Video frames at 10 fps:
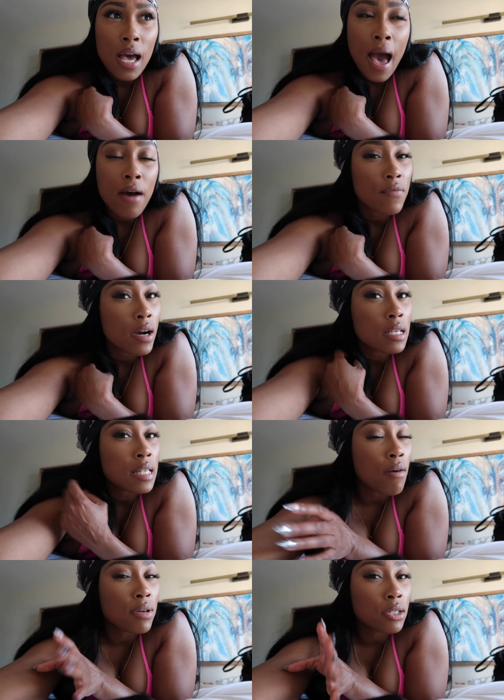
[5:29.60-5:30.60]
At first
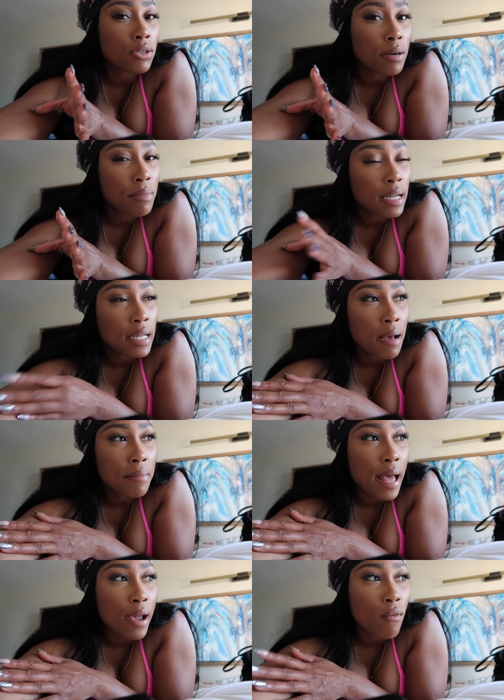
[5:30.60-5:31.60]
I wasn't sure about it. I'm
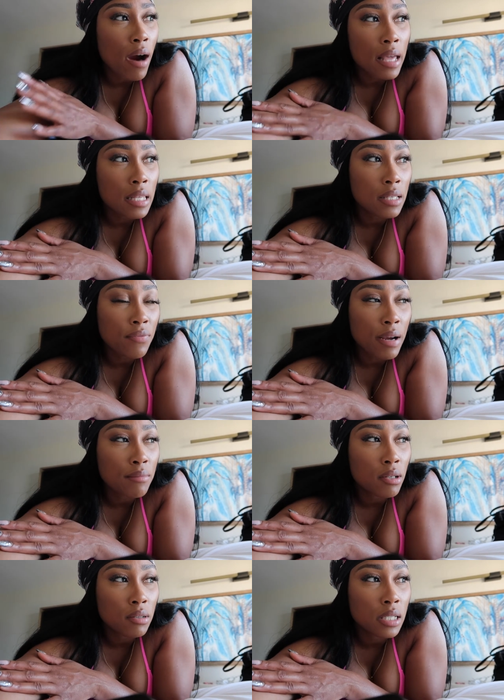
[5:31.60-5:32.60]
like, why are these
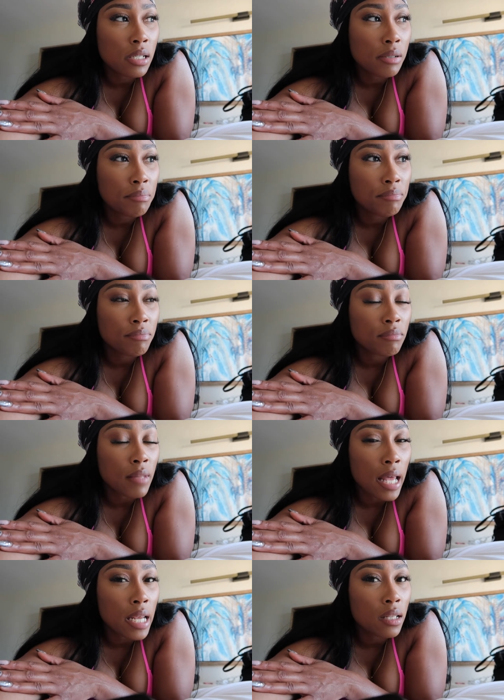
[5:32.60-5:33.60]
frames so cheap
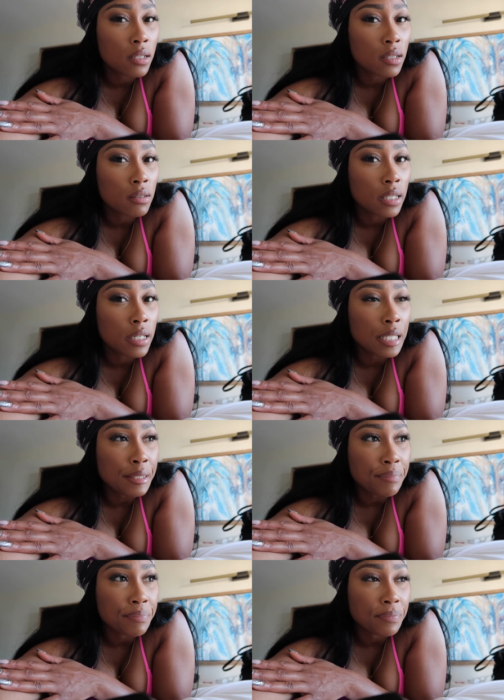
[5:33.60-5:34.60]
and they look so
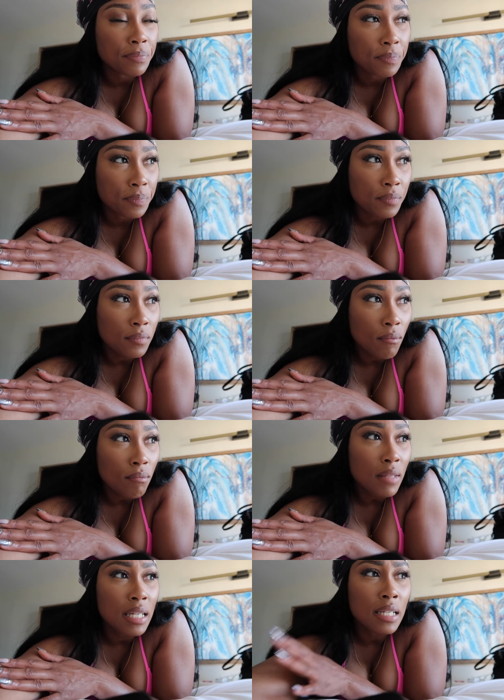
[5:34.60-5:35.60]
good?
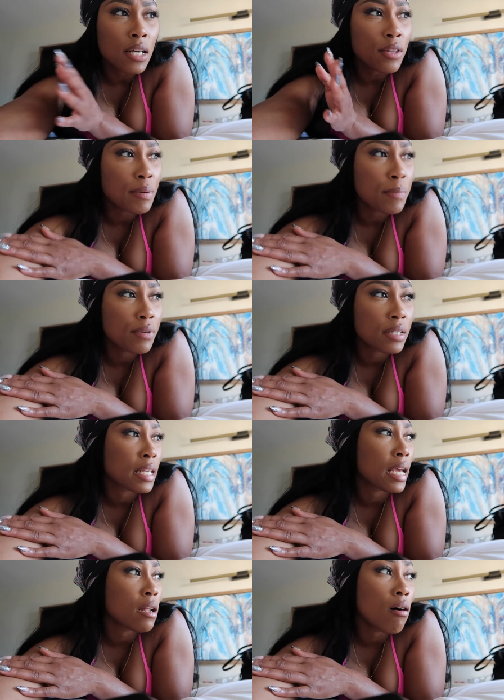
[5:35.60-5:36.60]
And then other people were
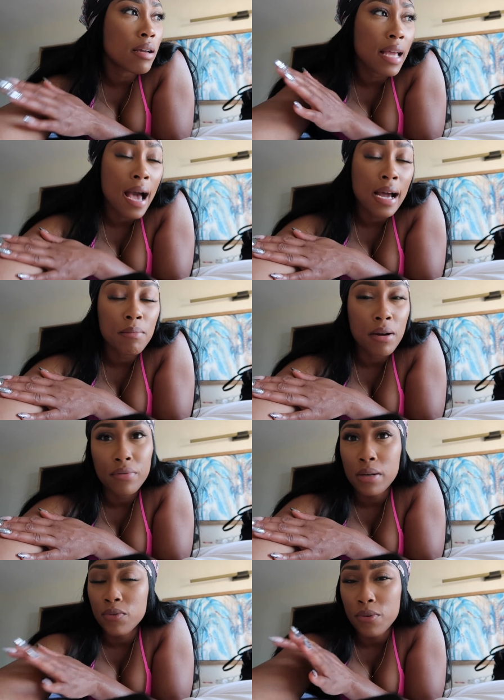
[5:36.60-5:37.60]
saying, oh yeah, I got my
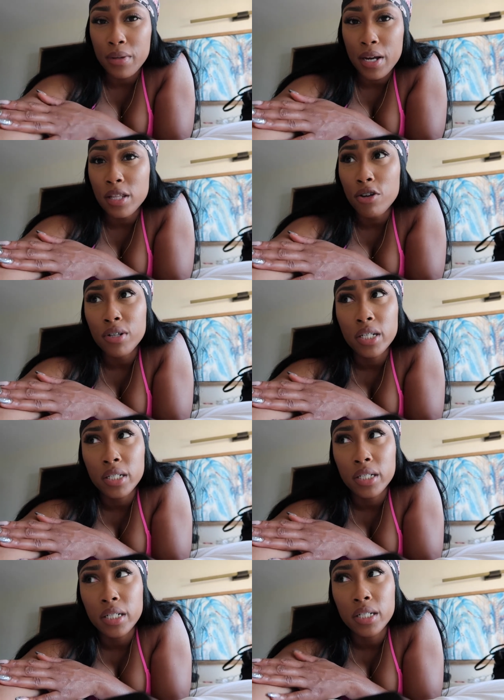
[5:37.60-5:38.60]
frames from there, they're really
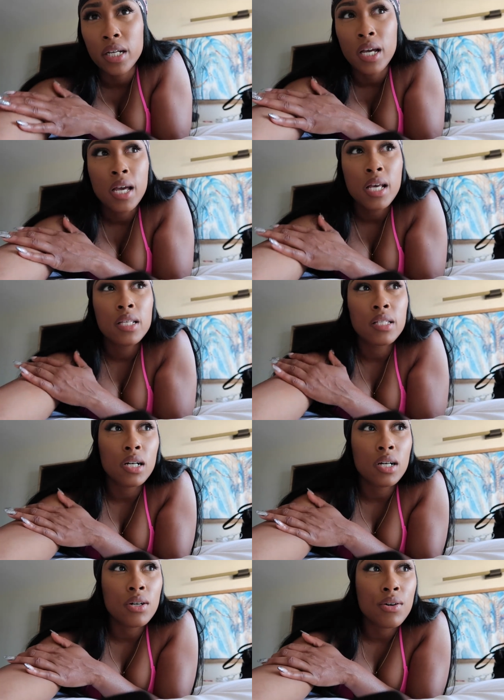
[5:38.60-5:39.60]
good.
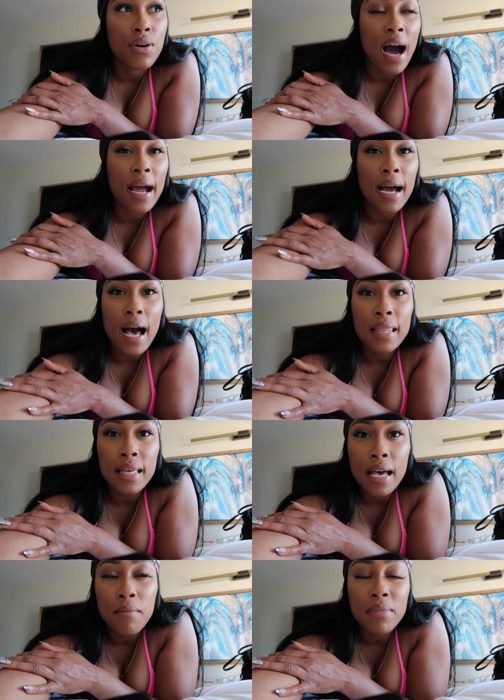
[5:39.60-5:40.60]
So I got
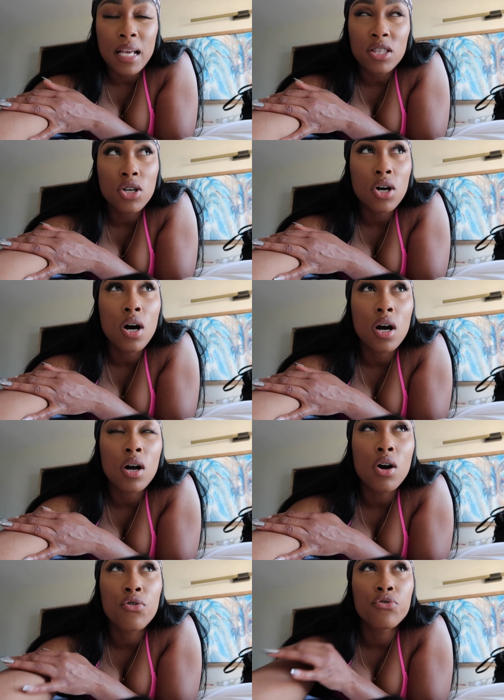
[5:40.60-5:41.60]
them. They
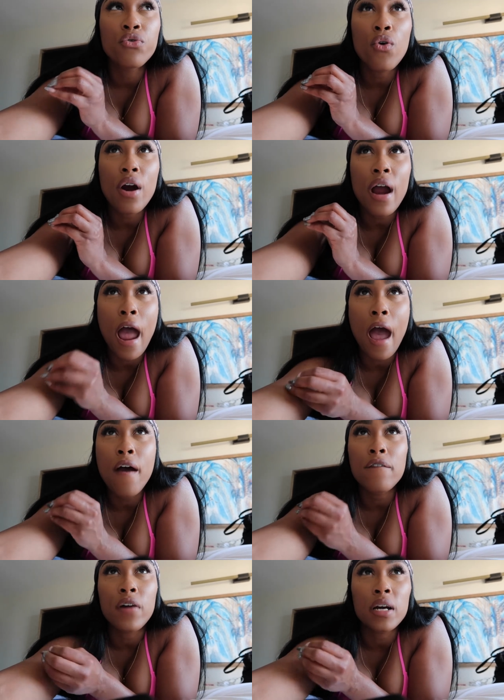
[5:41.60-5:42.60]
took
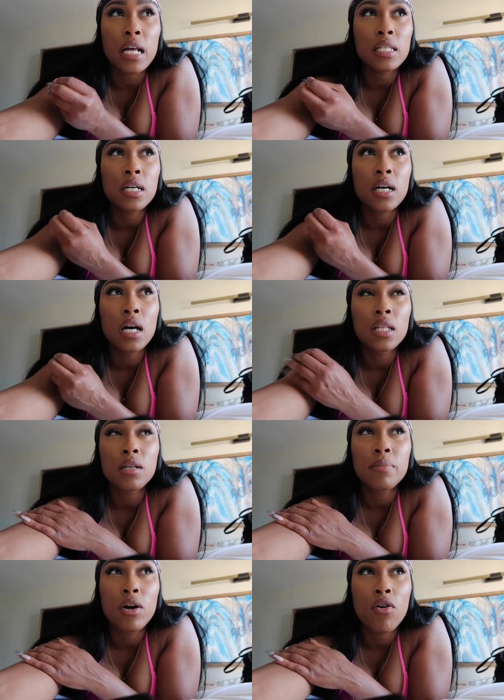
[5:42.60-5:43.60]
forever. They took a
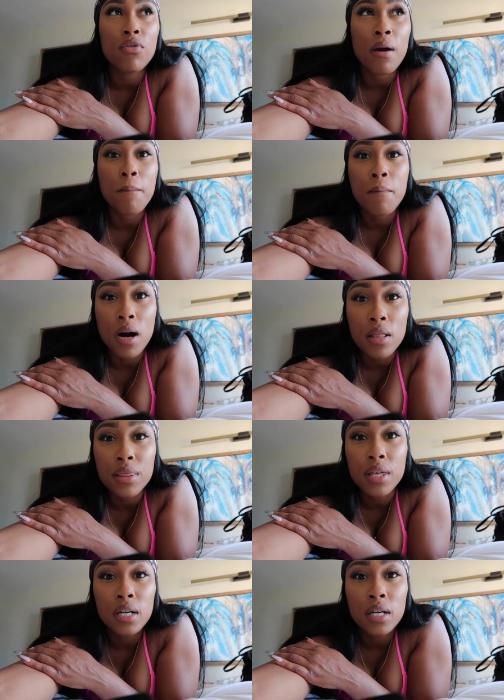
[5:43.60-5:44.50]
little bit over a month